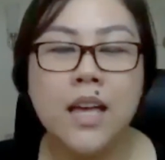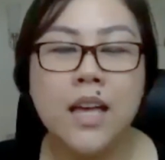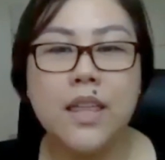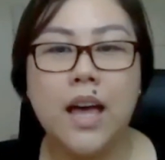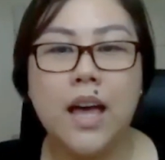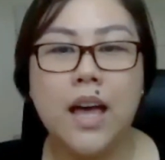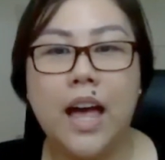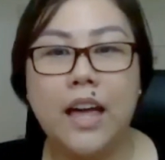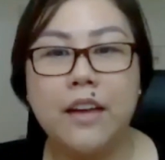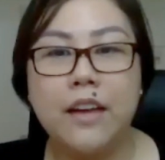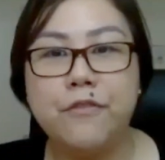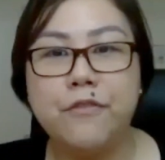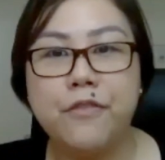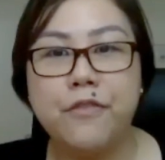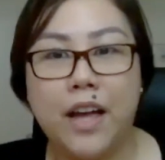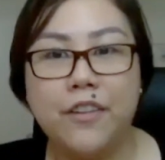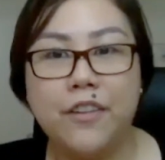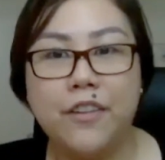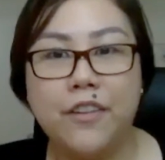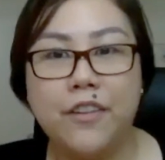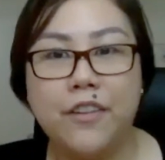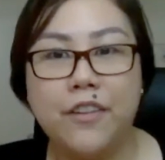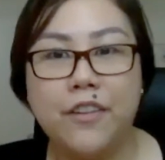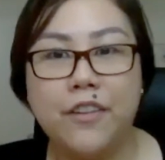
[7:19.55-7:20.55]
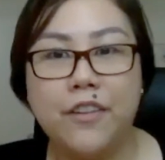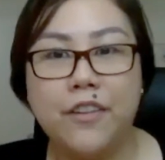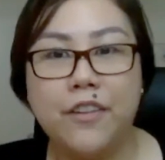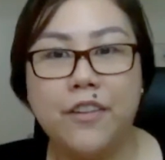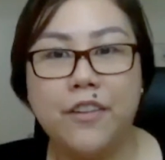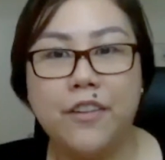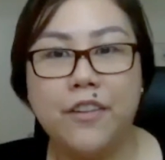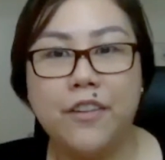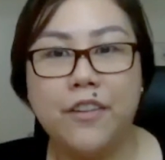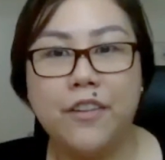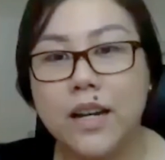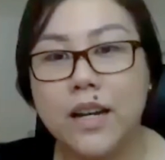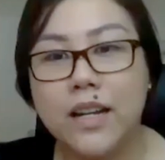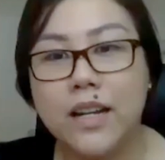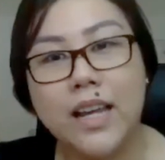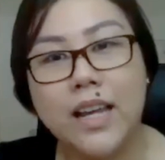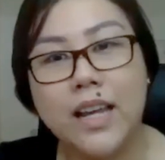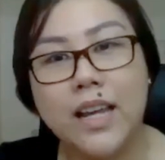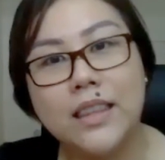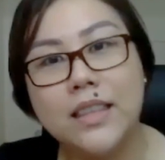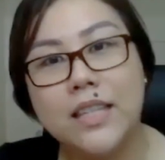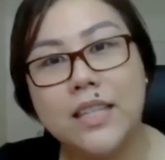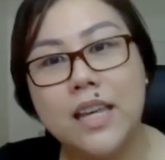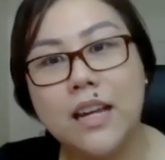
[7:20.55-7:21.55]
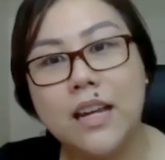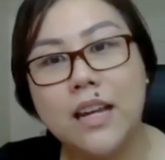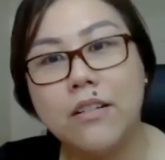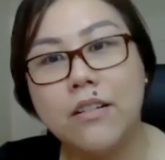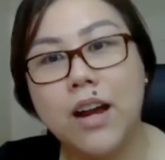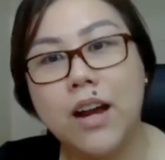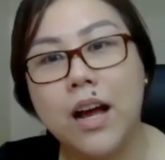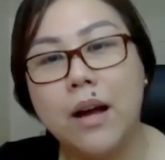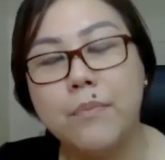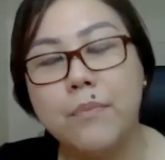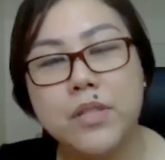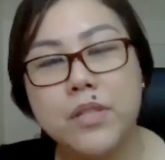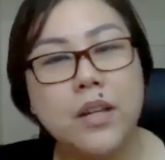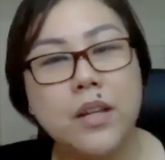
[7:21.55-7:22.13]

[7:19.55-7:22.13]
i5 processor and 8 gig RAM.